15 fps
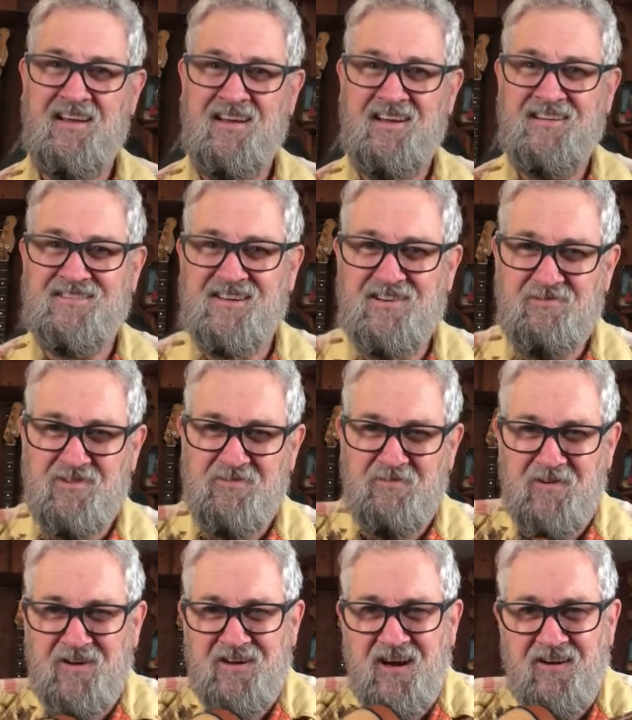Does anyone
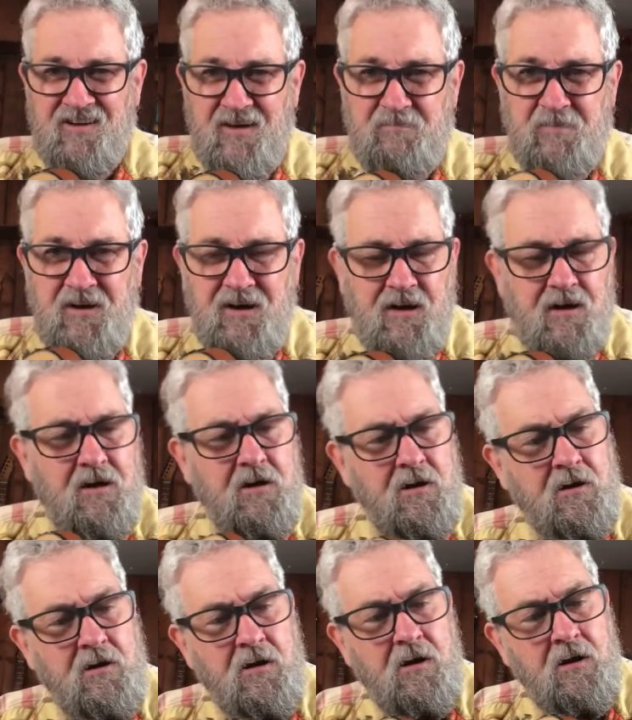want to know that yet?
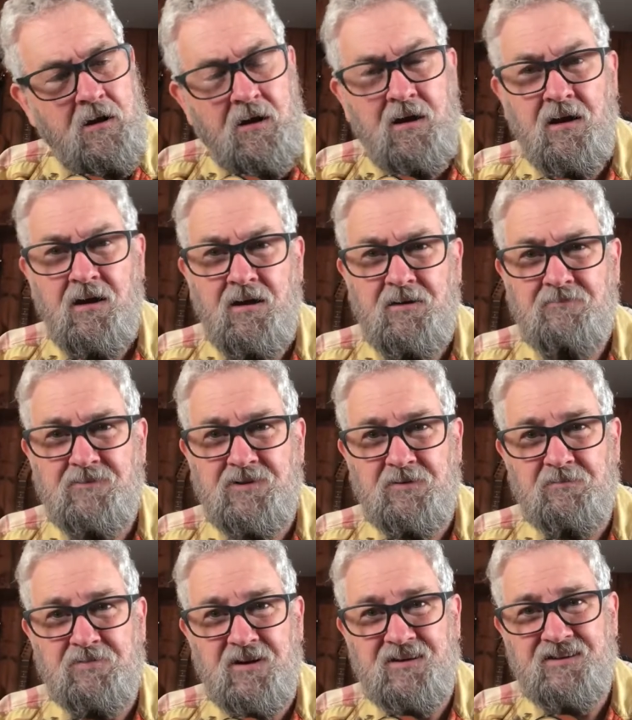When
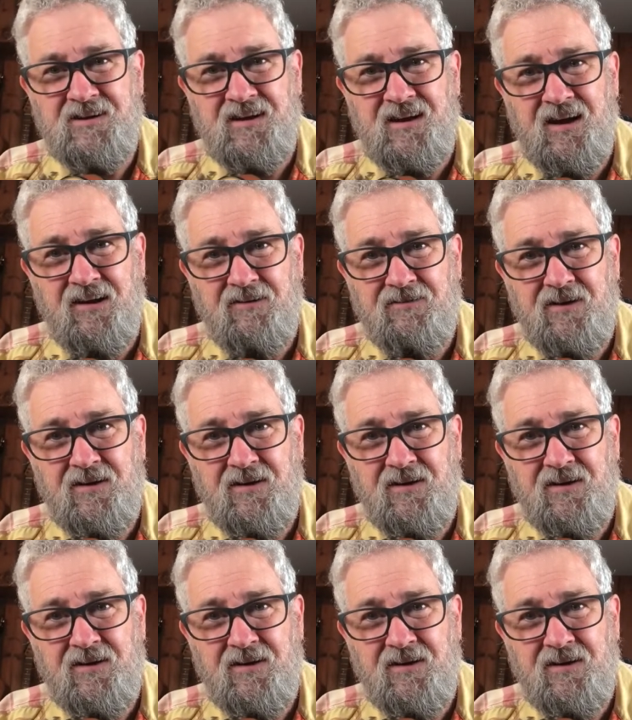I'm playing the F.